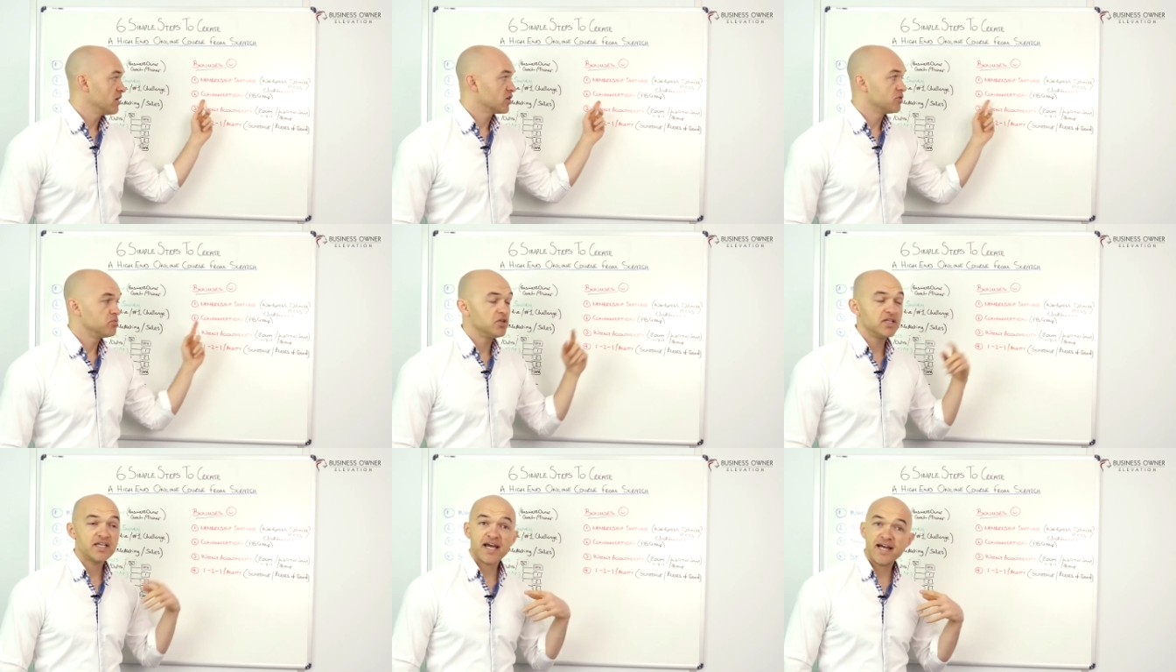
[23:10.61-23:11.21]

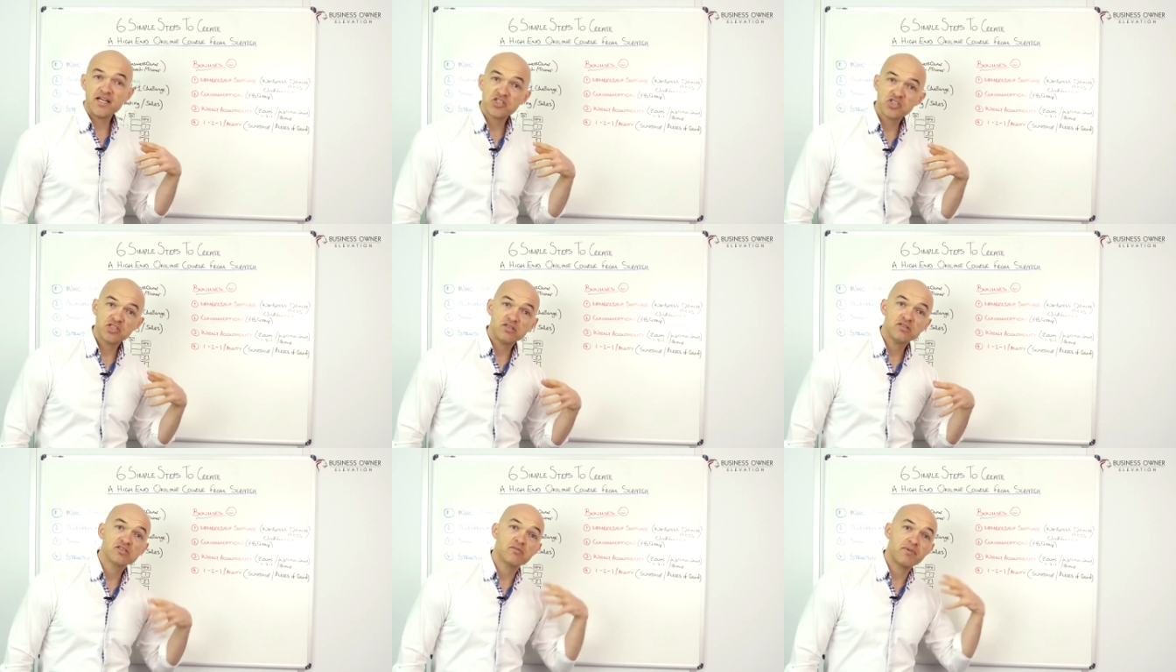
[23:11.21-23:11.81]

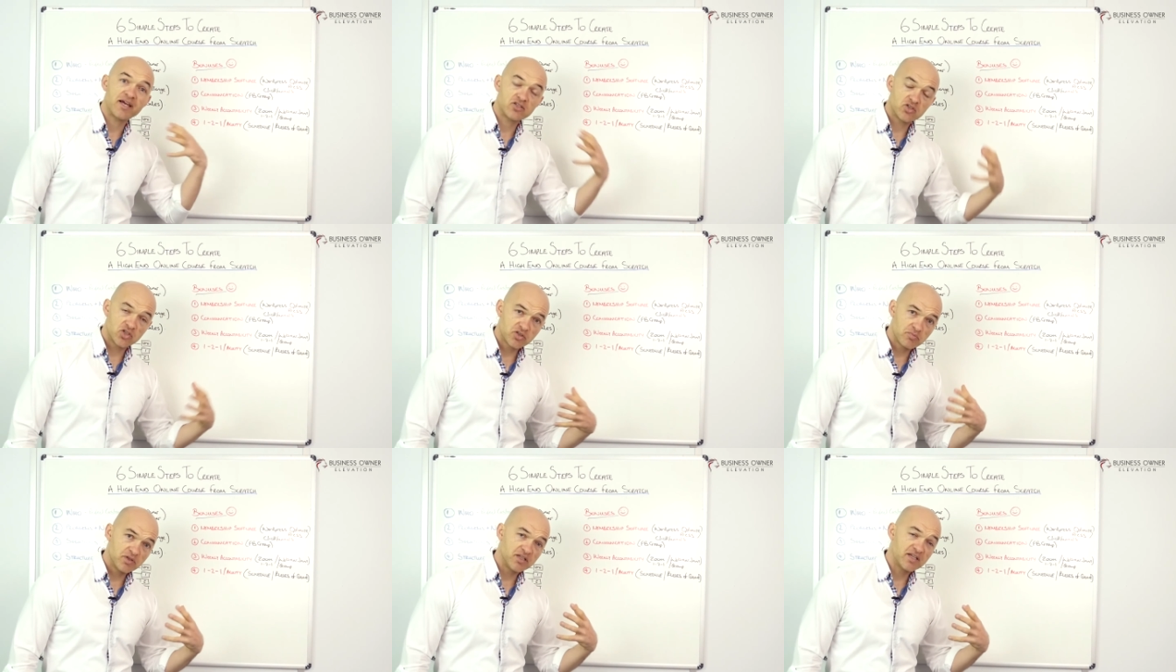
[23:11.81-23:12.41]
Communication, so make sure
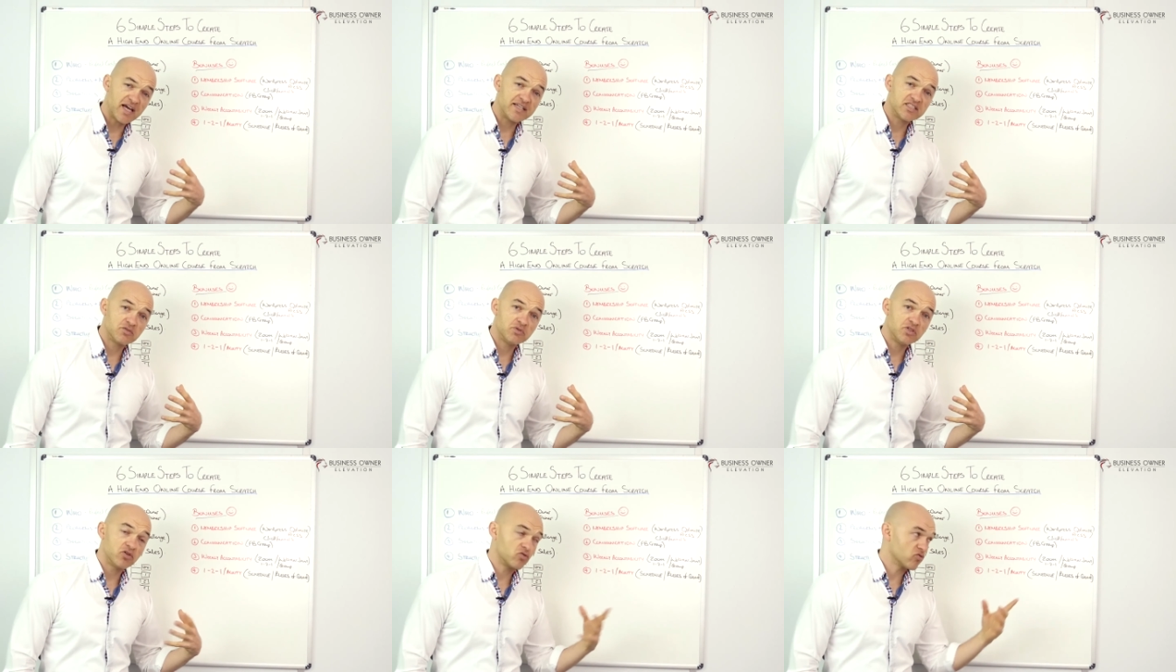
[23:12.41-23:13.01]
you're communicating
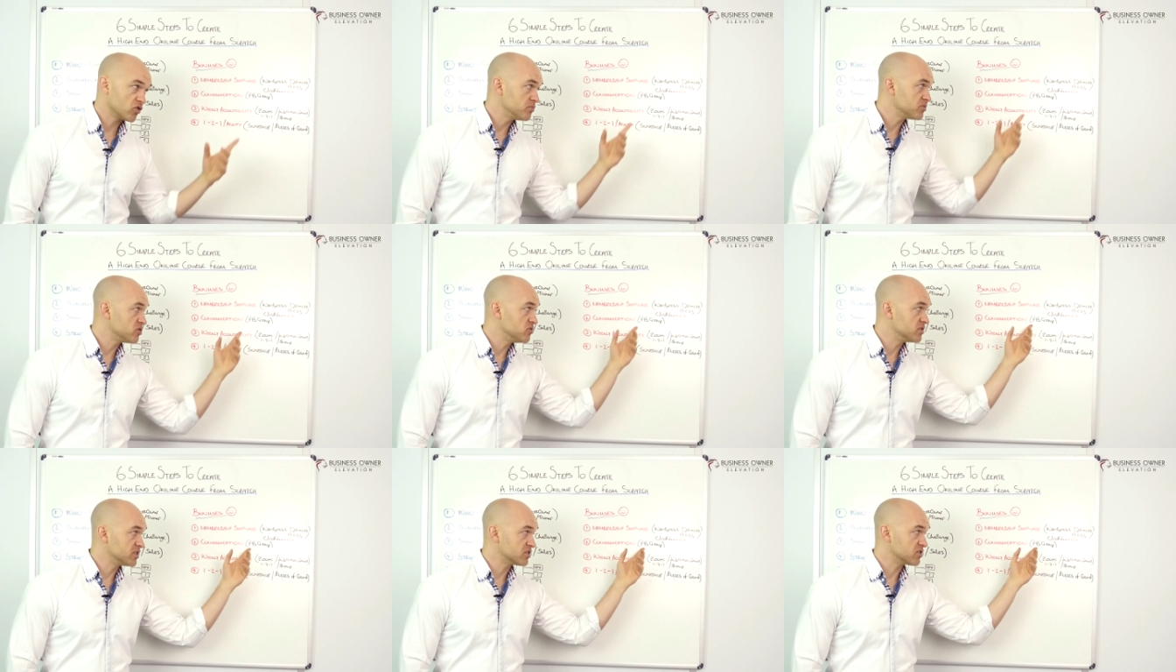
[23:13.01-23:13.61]
with your groups
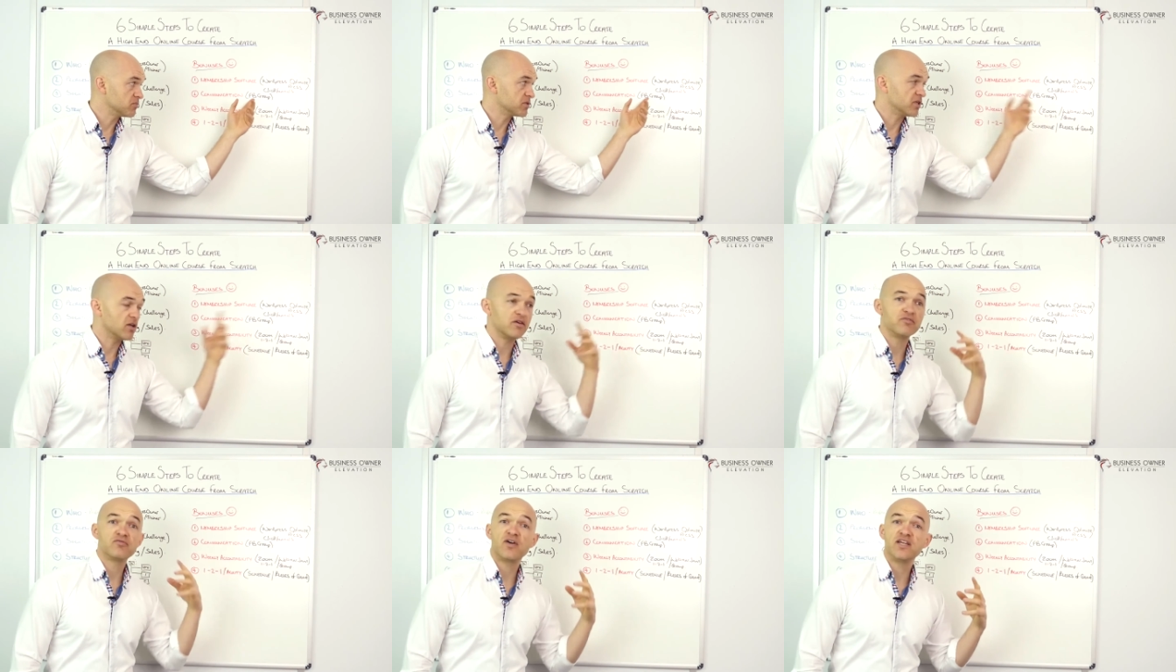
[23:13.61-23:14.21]
using something
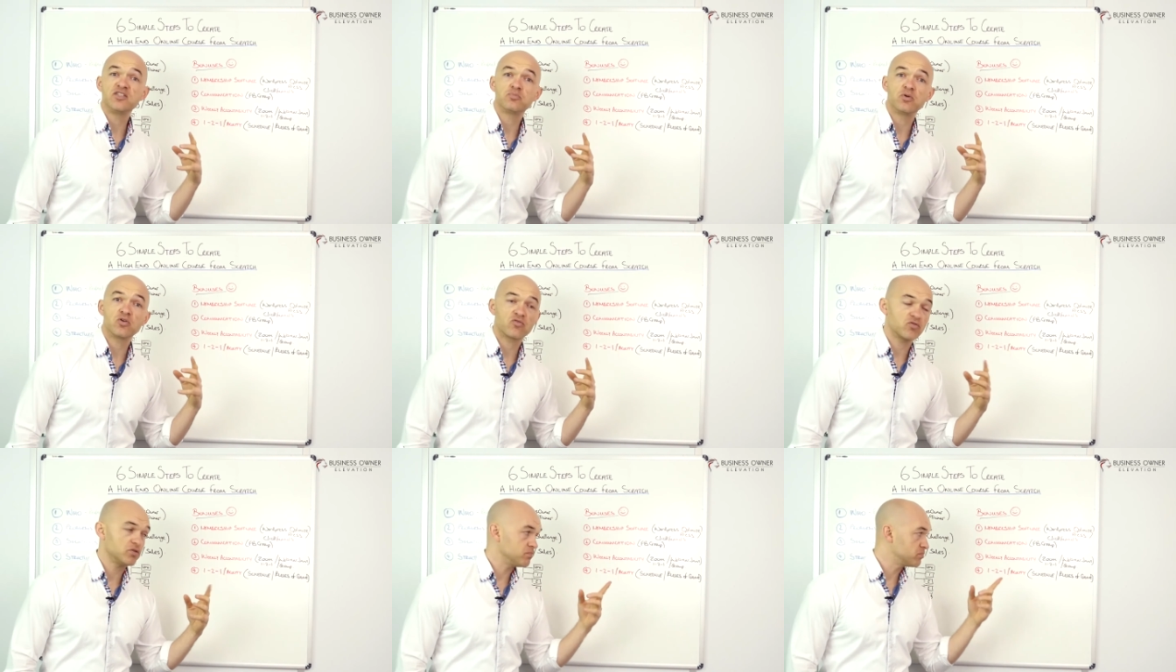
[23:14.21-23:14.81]
like Facebook
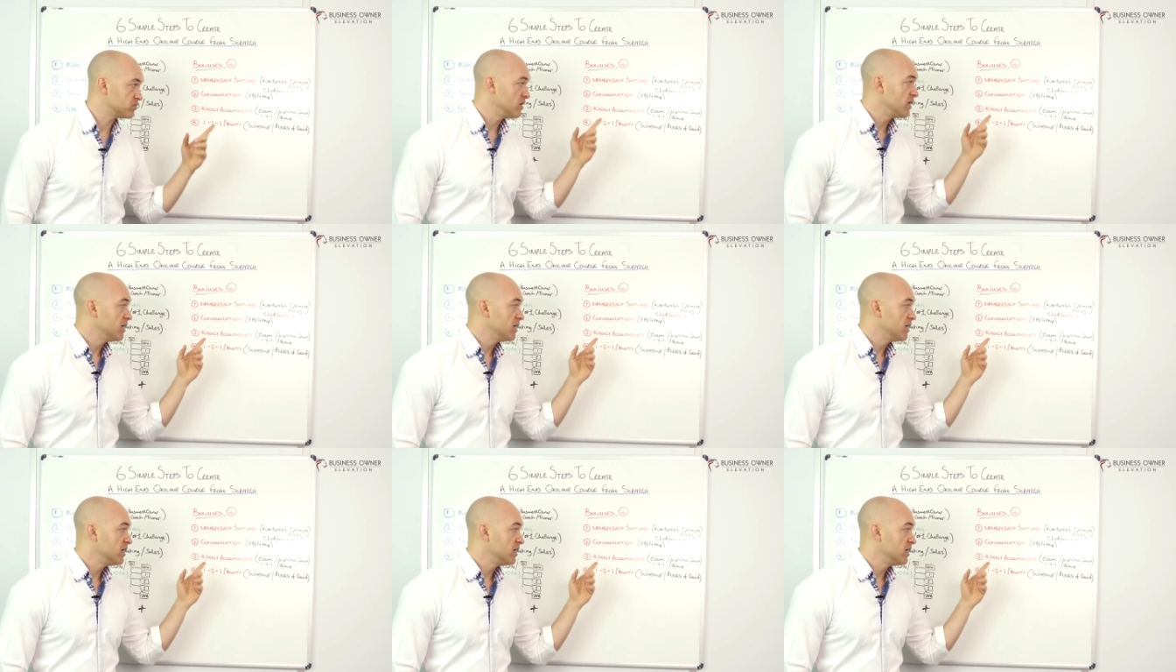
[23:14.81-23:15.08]
group.